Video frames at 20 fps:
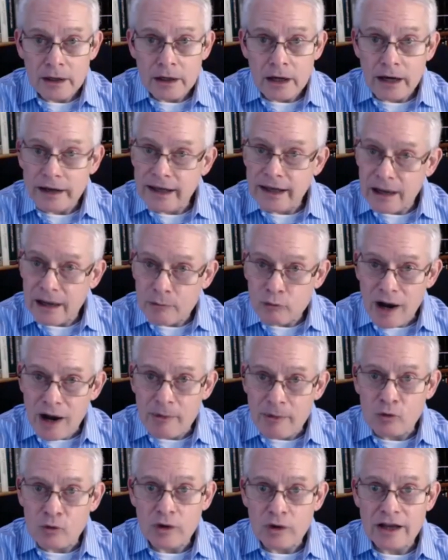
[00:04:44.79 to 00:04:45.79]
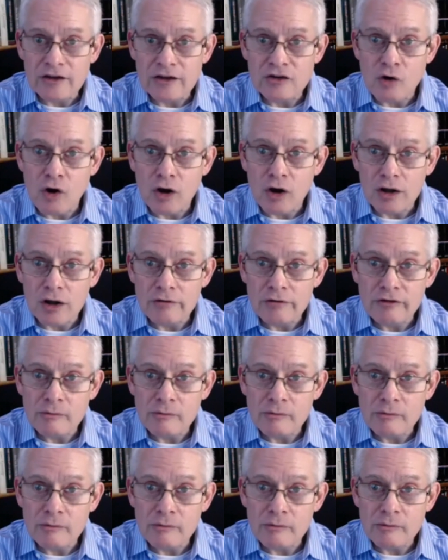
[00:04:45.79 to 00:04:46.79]
I can't promise we'll get to all of
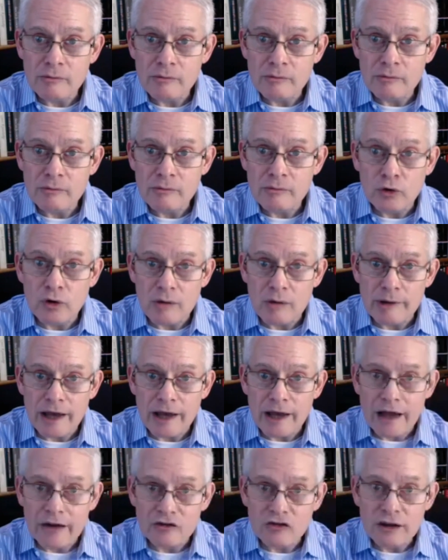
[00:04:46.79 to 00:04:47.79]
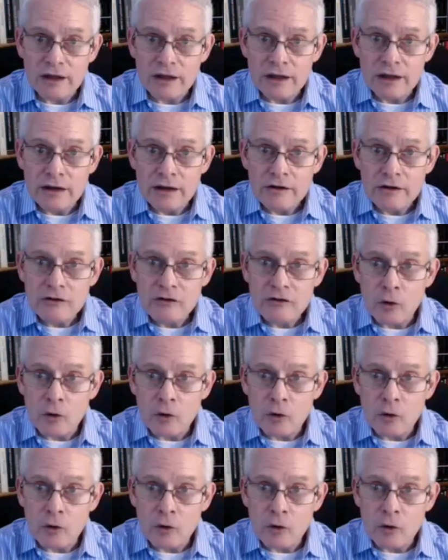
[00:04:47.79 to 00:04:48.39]
them, but we will do our best.